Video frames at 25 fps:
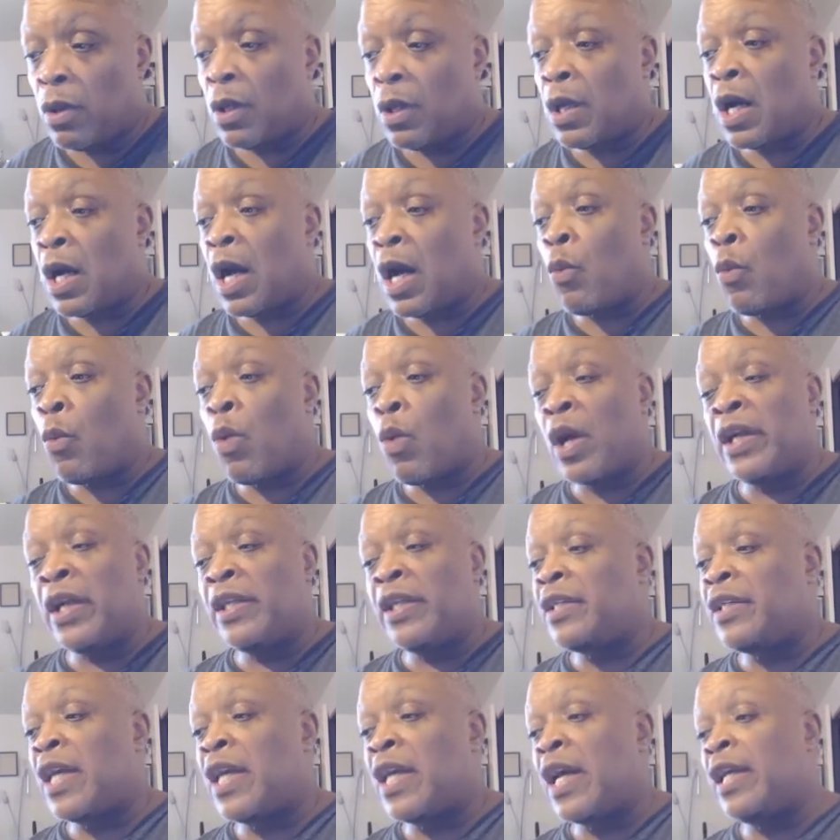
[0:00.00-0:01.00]
One of these
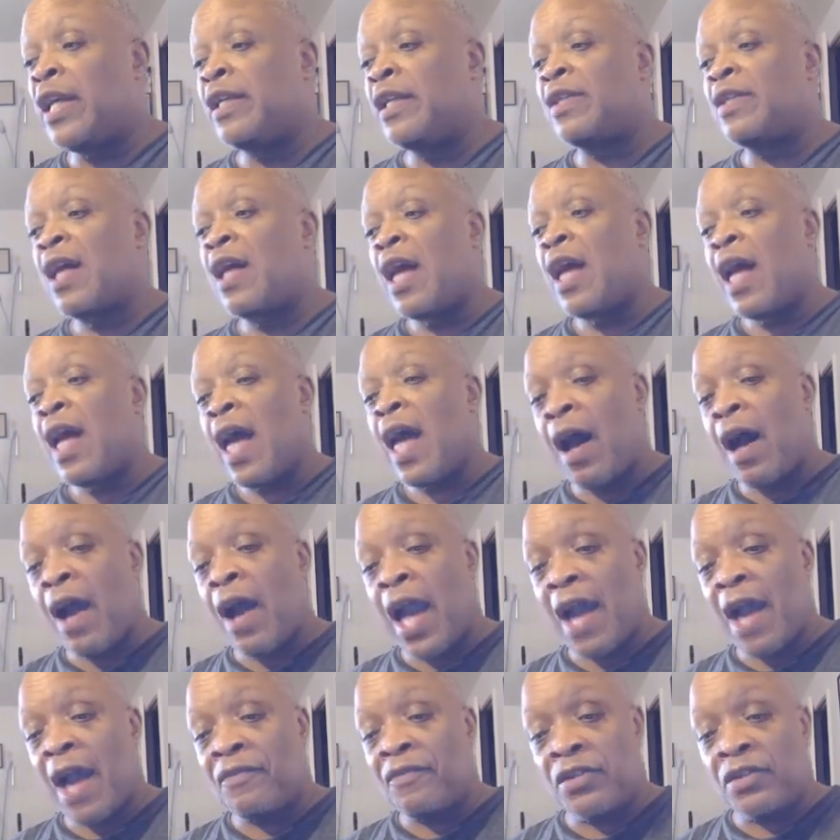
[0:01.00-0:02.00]
days, I'll
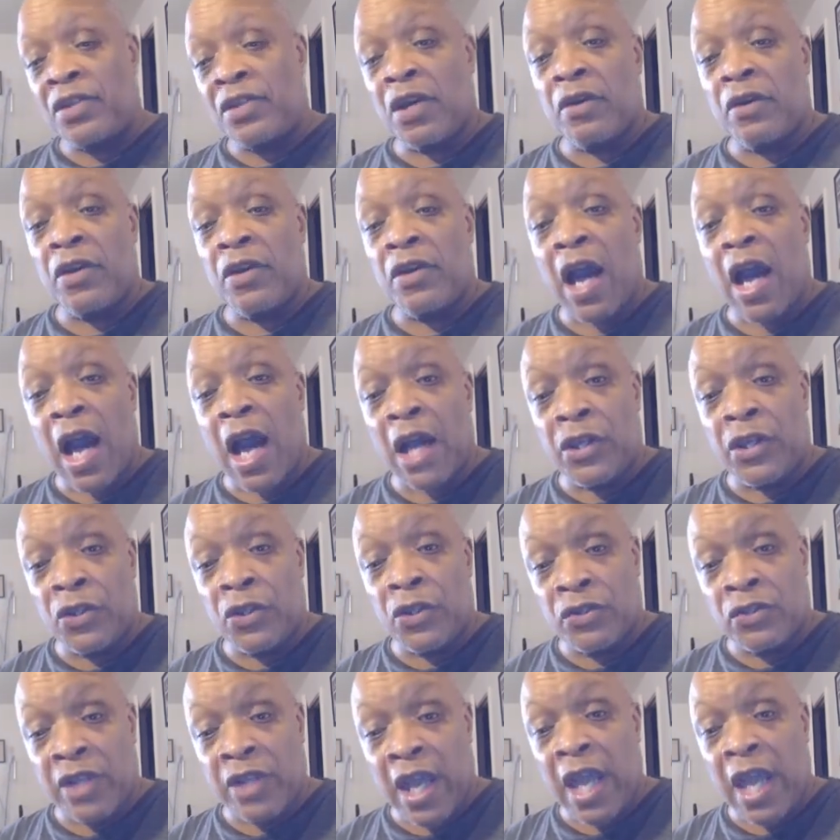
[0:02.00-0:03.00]
have to tell you how I
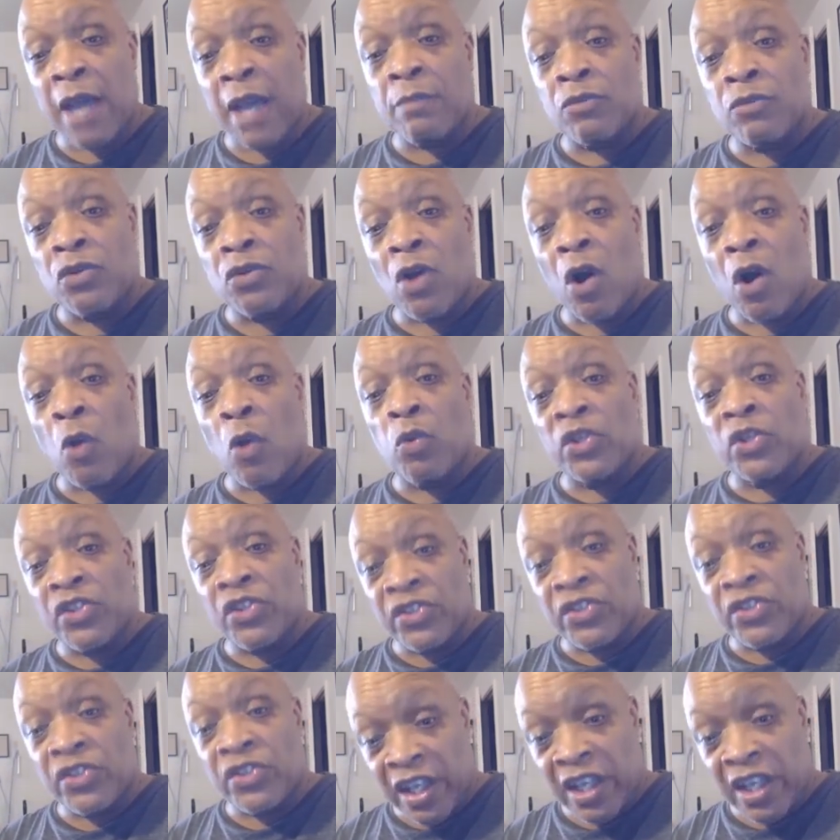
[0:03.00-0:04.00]
use Gamsol, which
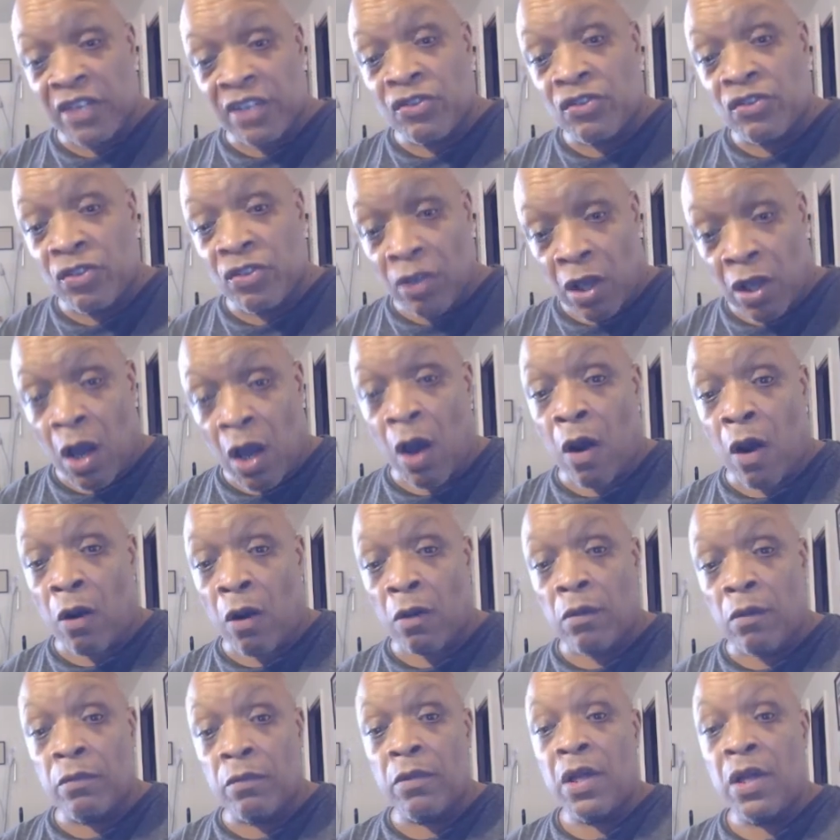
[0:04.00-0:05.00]
is against the law.
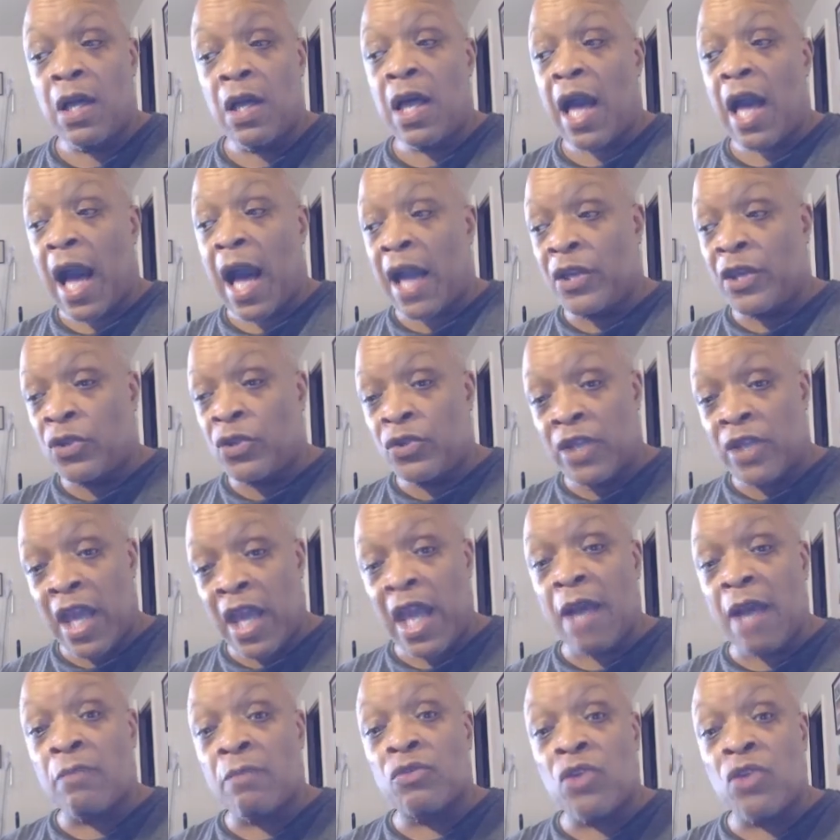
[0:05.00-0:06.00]
I use
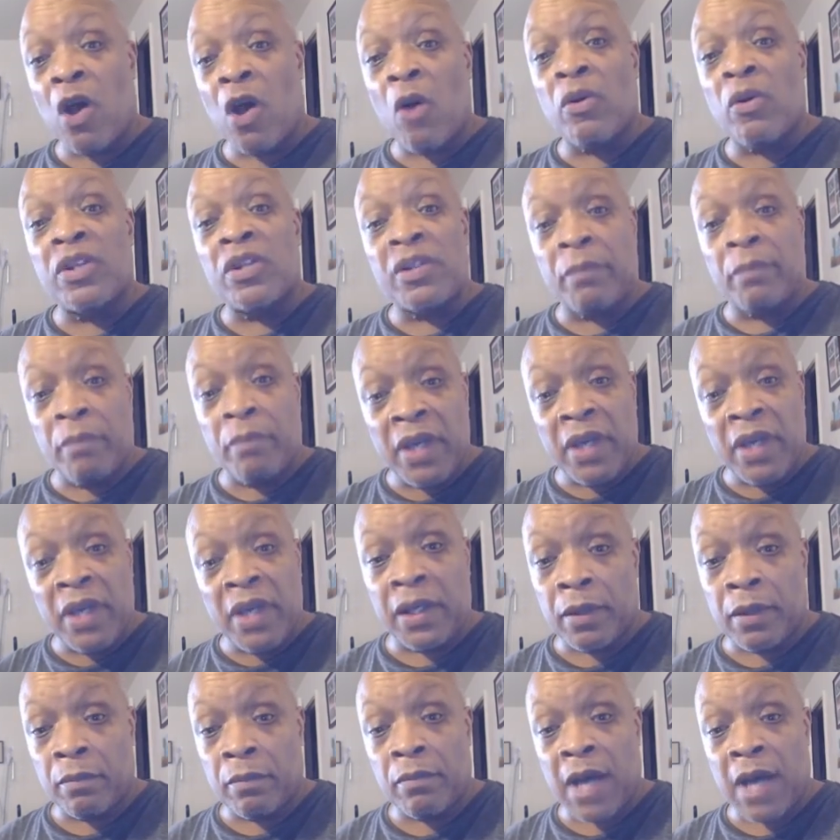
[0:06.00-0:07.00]
Gamsol as a
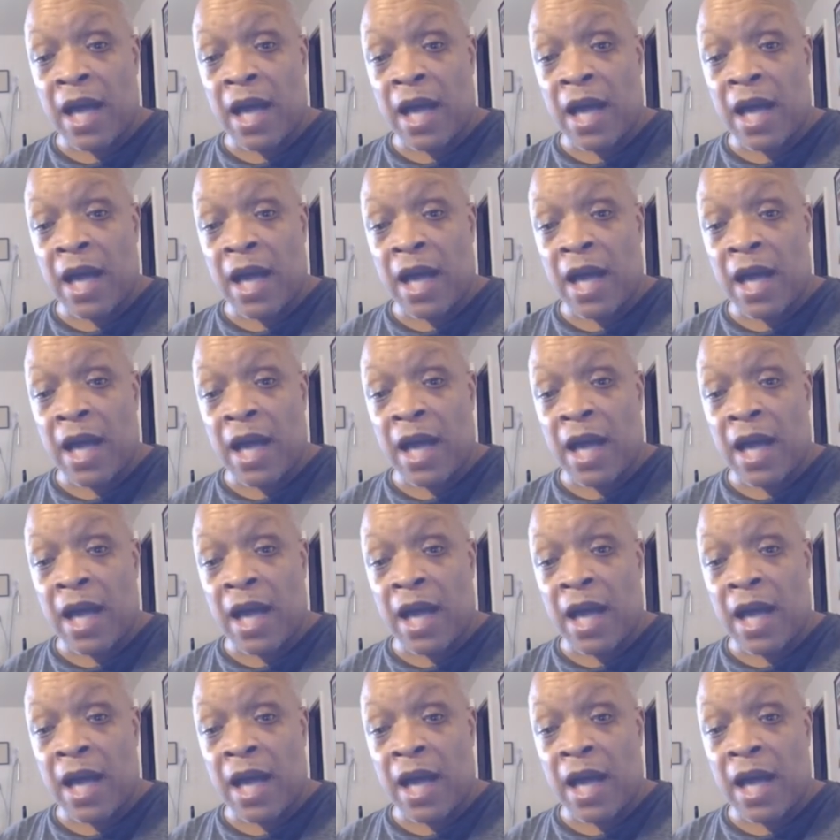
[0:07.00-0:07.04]
medium.